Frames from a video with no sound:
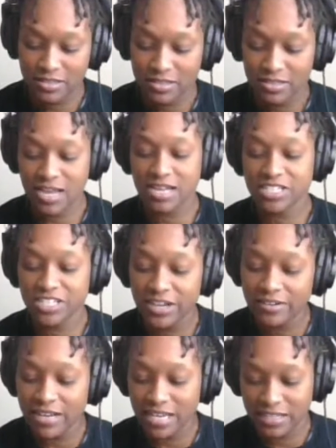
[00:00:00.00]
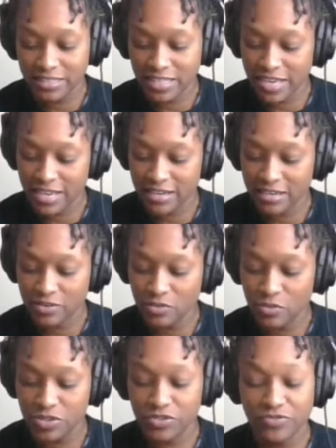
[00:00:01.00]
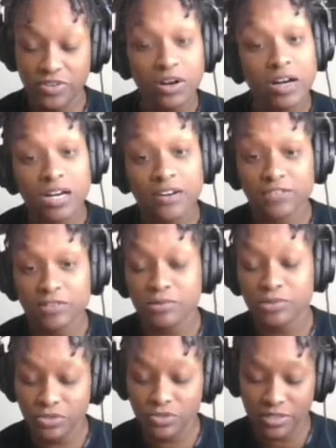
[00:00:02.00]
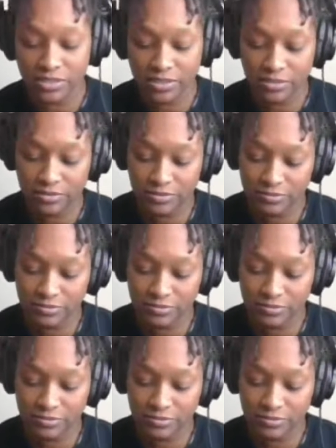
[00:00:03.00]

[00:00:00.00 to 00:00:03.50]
Not sharing anything when you feel uncomfortable doing so.